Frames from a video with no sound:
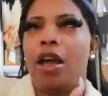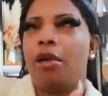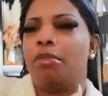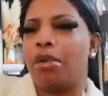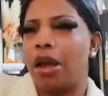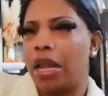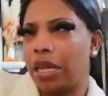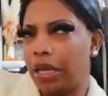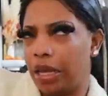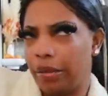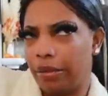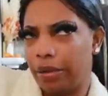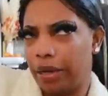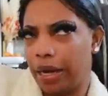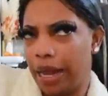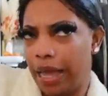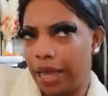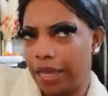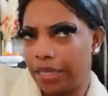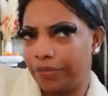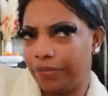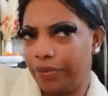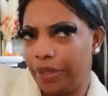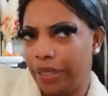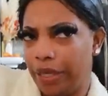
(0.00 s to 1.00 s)
I probably ain't the
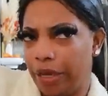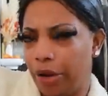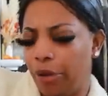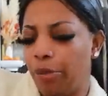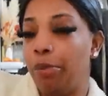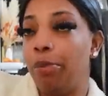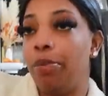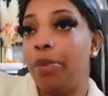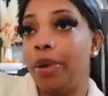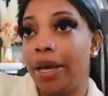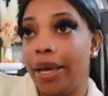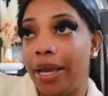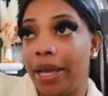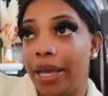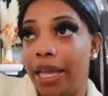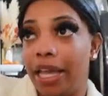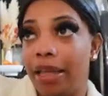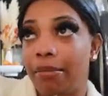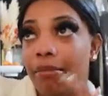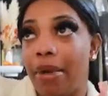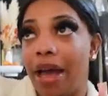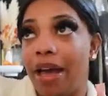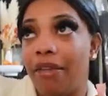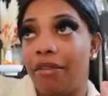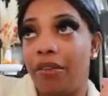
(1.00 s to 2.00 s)
last video, but
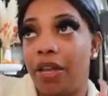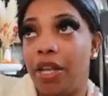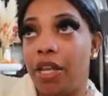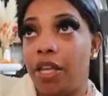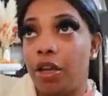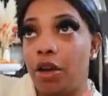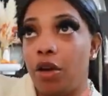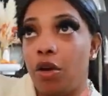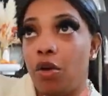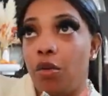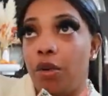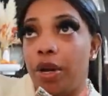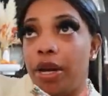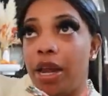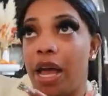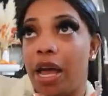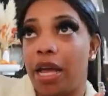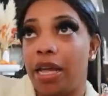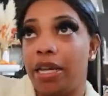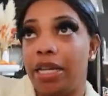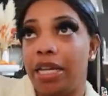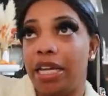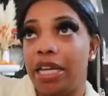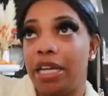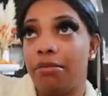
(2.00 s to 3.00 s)
in my video when
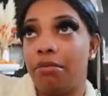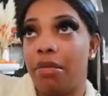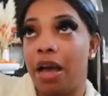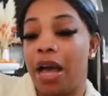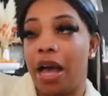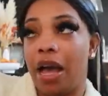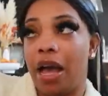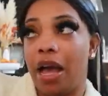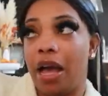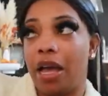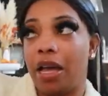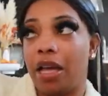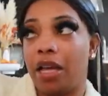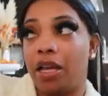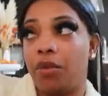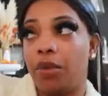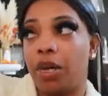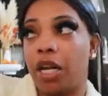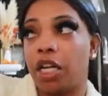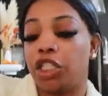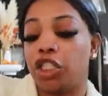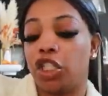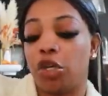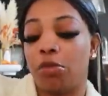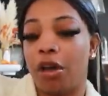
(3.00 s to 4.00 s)
I did my,
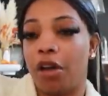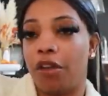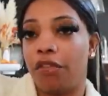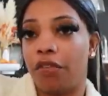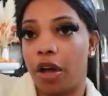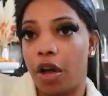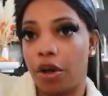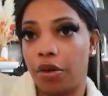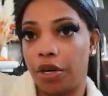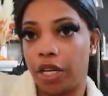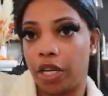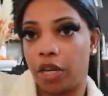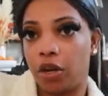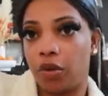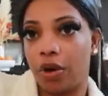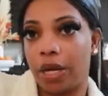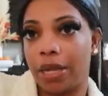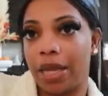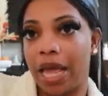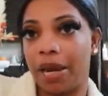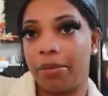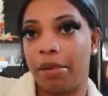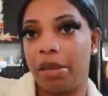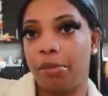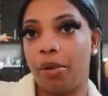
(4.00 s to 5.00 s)
when I showed my fall decor, a
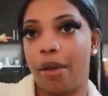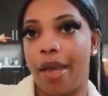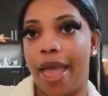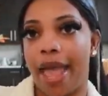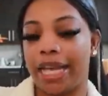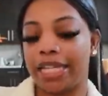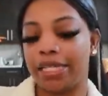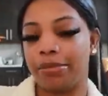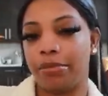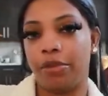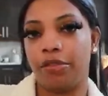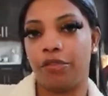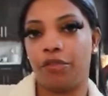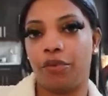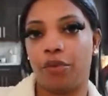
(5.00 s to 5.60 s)
lot of people asked me